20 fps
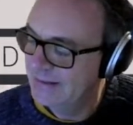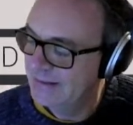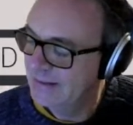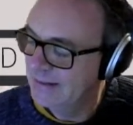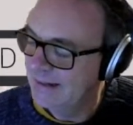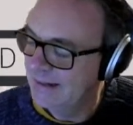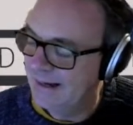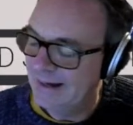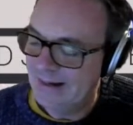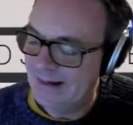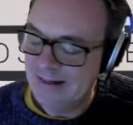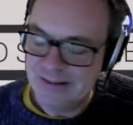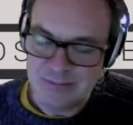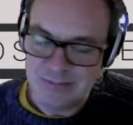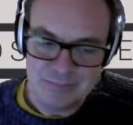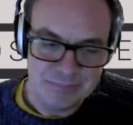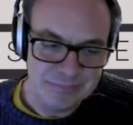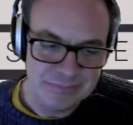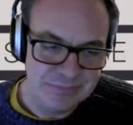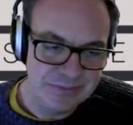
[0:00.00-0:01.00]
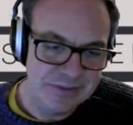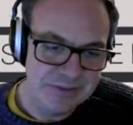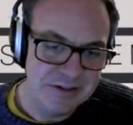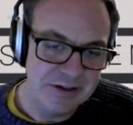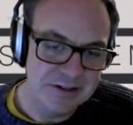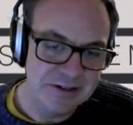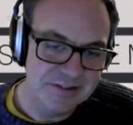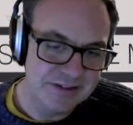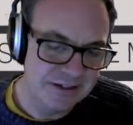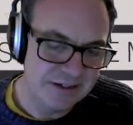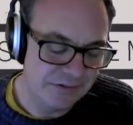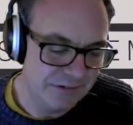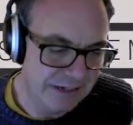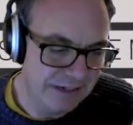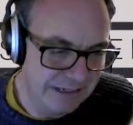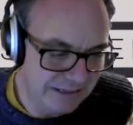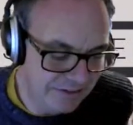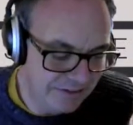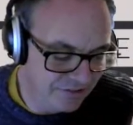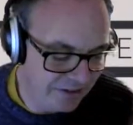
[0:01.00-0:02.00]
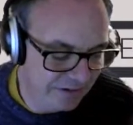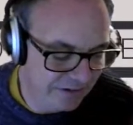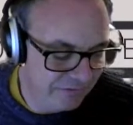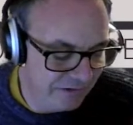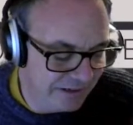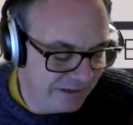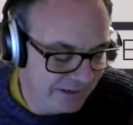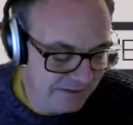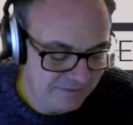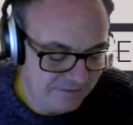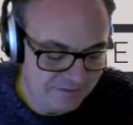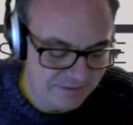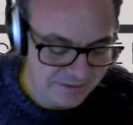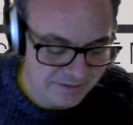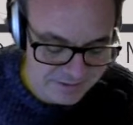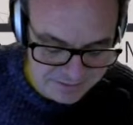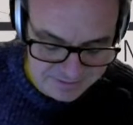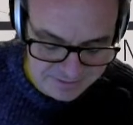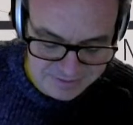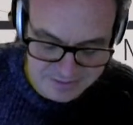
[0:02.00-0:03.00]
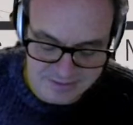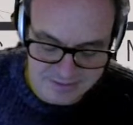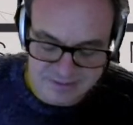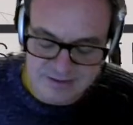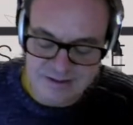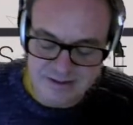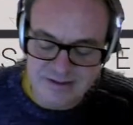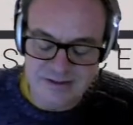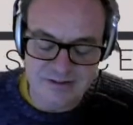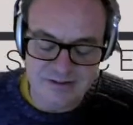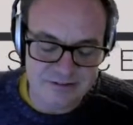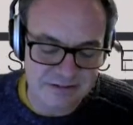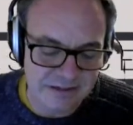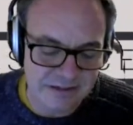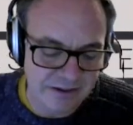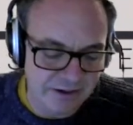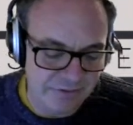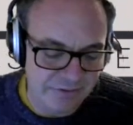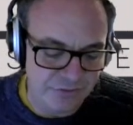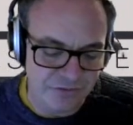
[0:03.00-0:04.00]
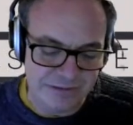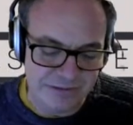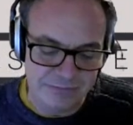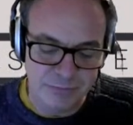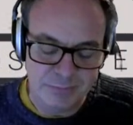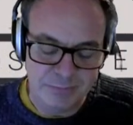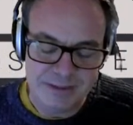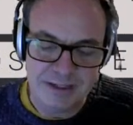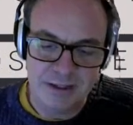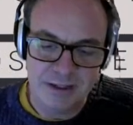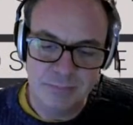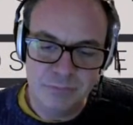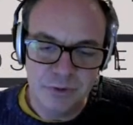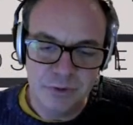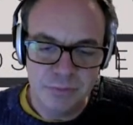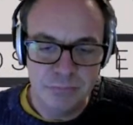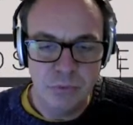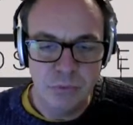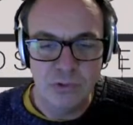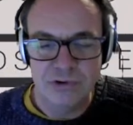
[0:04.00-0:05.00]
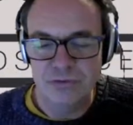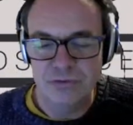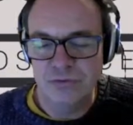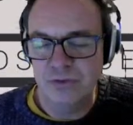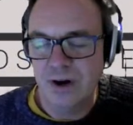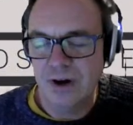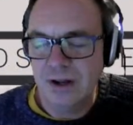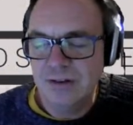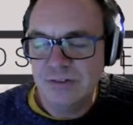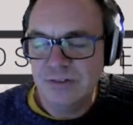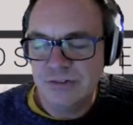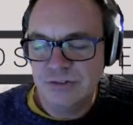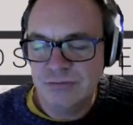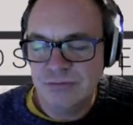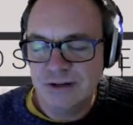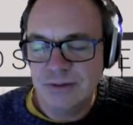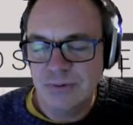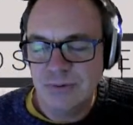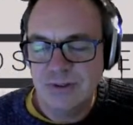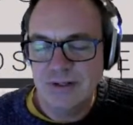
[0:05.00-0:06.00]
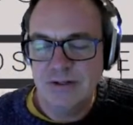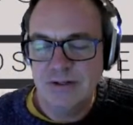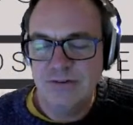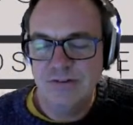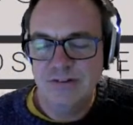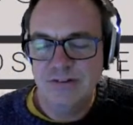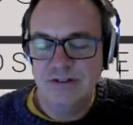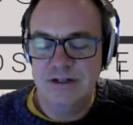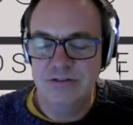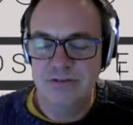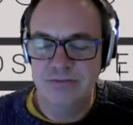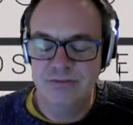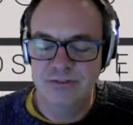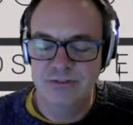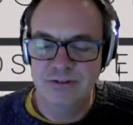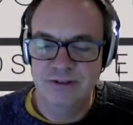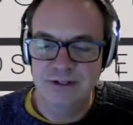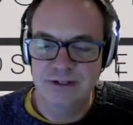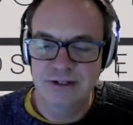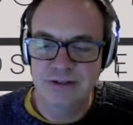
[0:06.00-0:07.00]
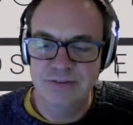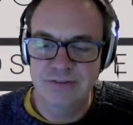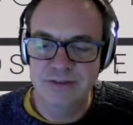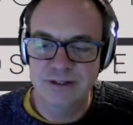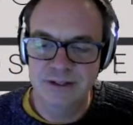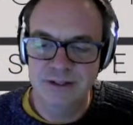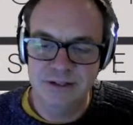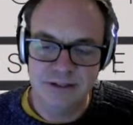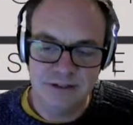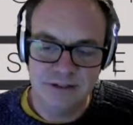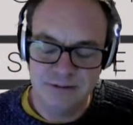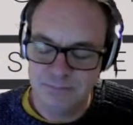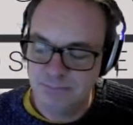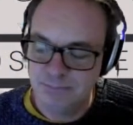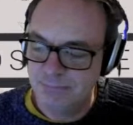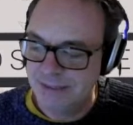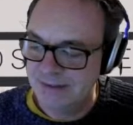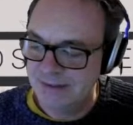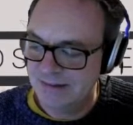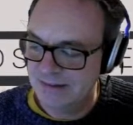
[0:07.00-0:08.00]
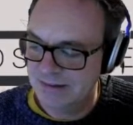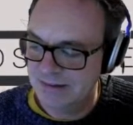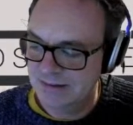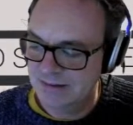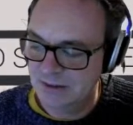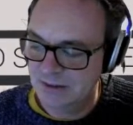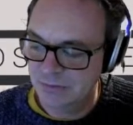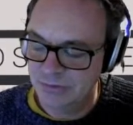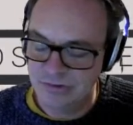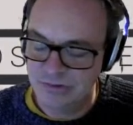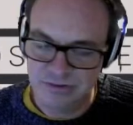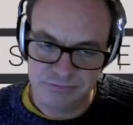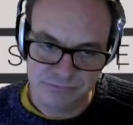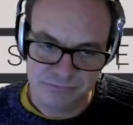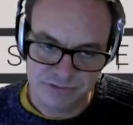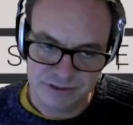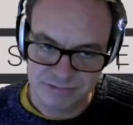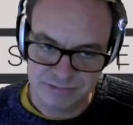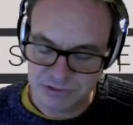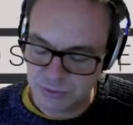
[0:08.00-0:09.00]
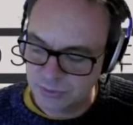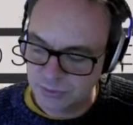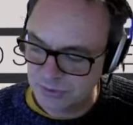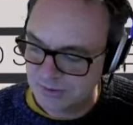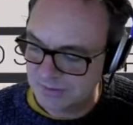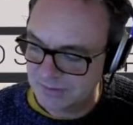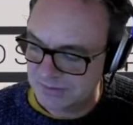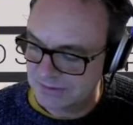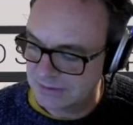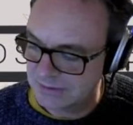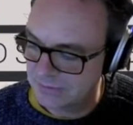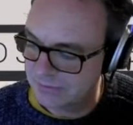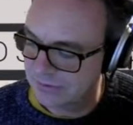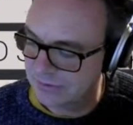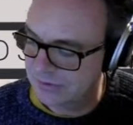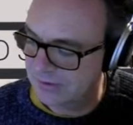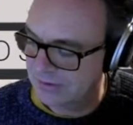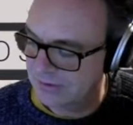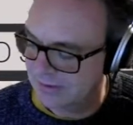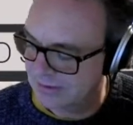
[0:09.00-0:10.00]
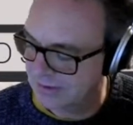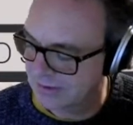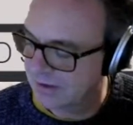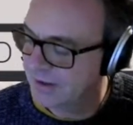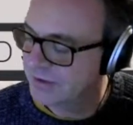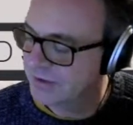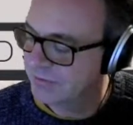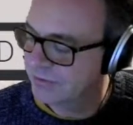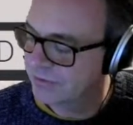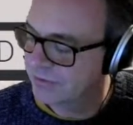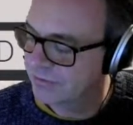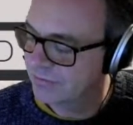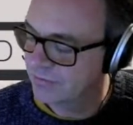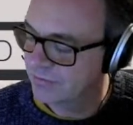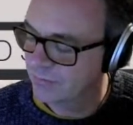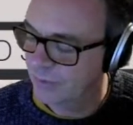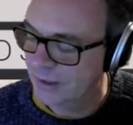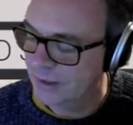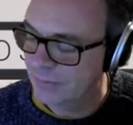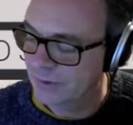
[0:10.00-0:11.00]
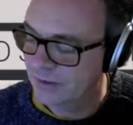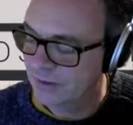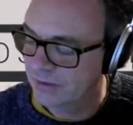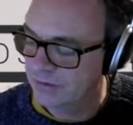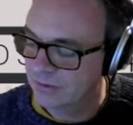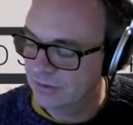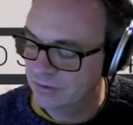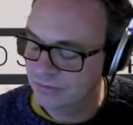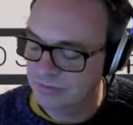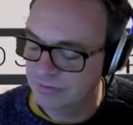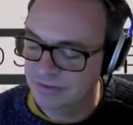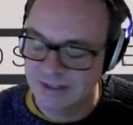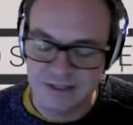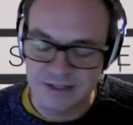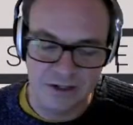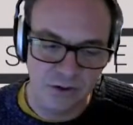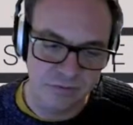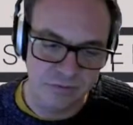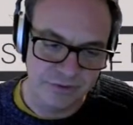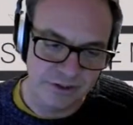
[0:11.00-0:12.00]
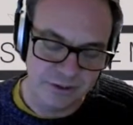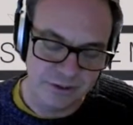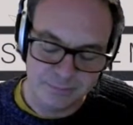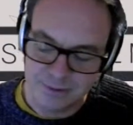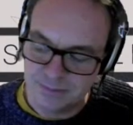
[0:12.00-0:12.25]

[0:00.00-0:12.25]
The idea really generally is that these live streams become the more advanced rail clone stuff, and the basic stuff is the pre-recorded stuff. So that's the kind of way we're thinking of it at the moment.